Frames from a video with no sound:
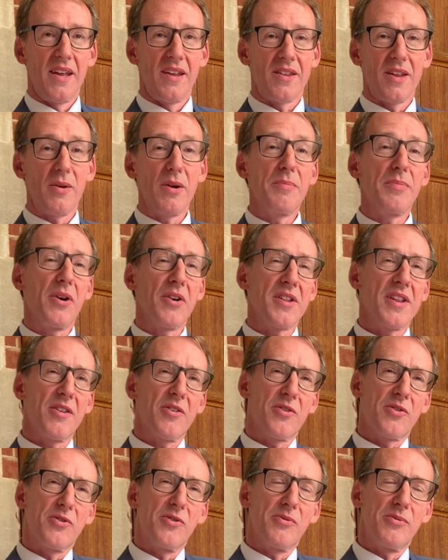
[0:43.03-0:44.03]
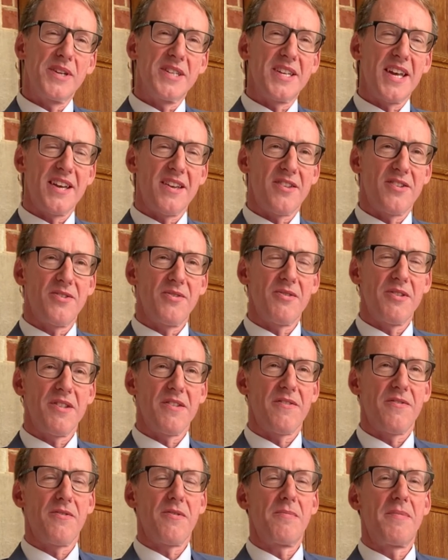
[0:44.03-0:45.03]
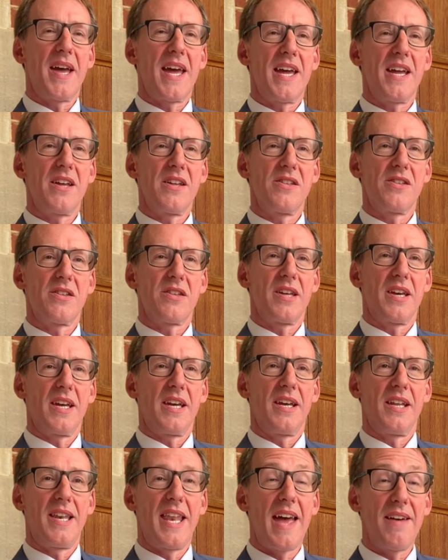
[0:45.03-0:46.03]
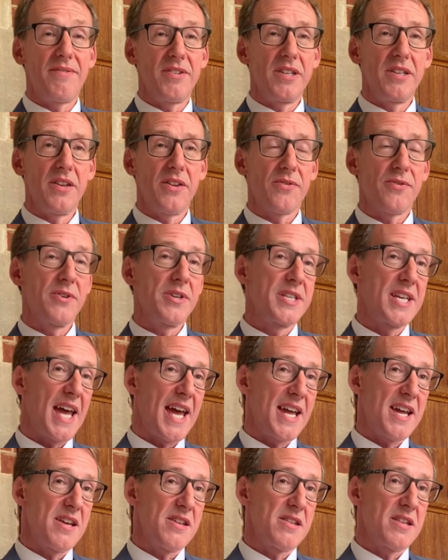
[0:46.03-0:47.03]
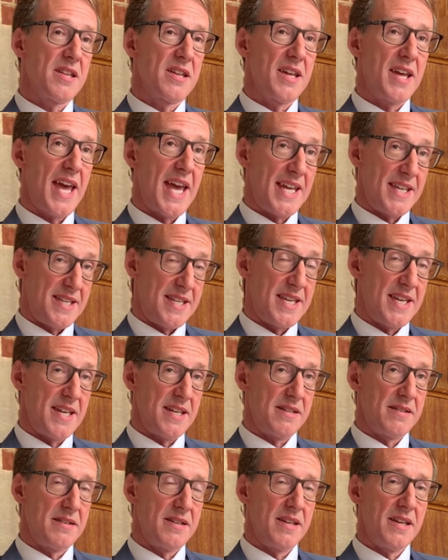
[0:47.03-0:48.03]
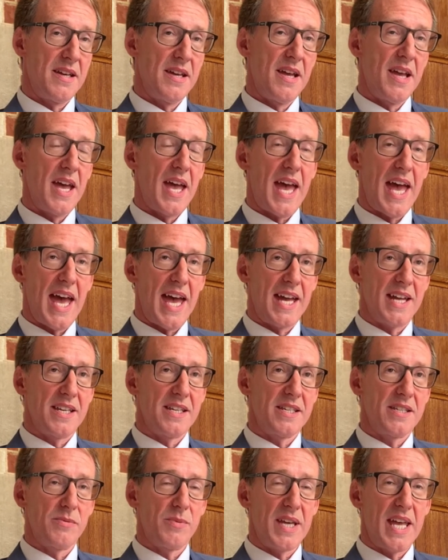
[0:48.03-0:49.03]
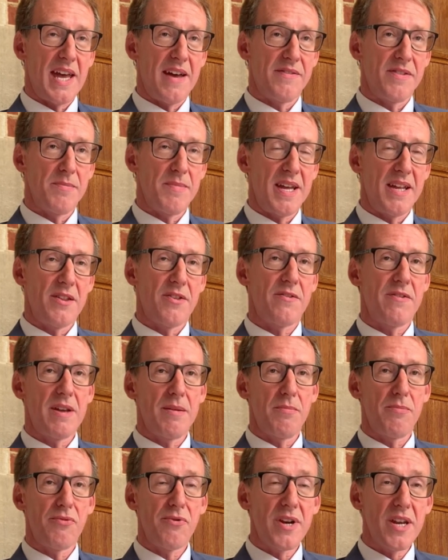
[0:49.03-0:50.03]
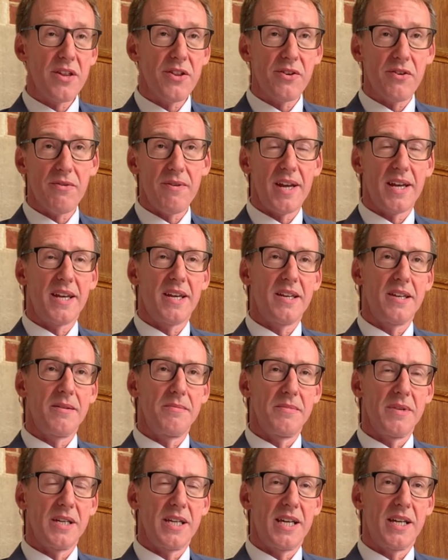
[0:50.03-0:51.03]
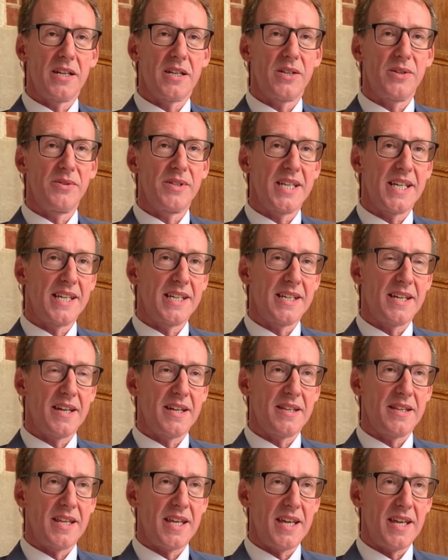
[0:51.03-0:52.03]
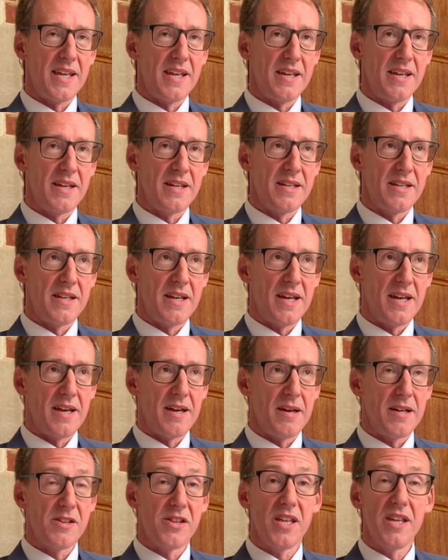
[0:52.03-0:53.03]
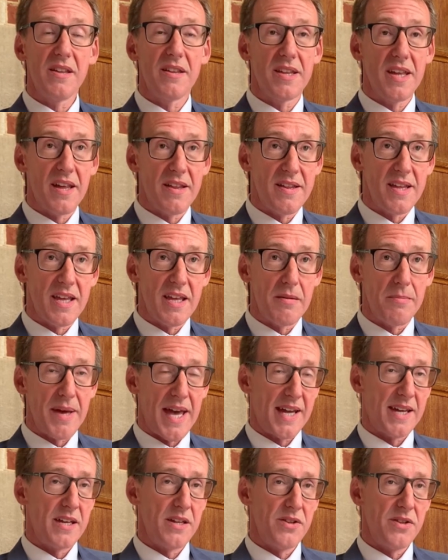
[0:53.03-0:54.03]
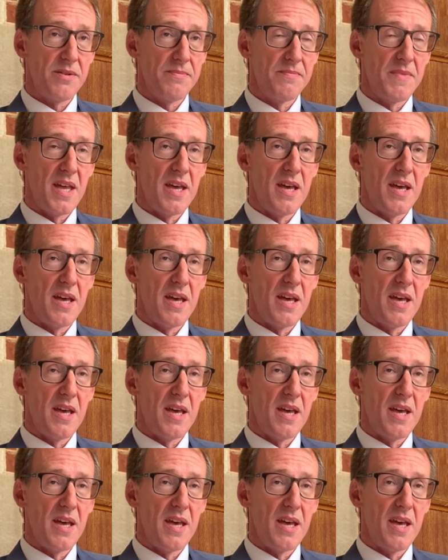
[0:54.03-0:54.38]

So at Box Hill School, we take students from age 11 through to age 18. And we have the mainstream British curriculum, including the uh, GCSE package.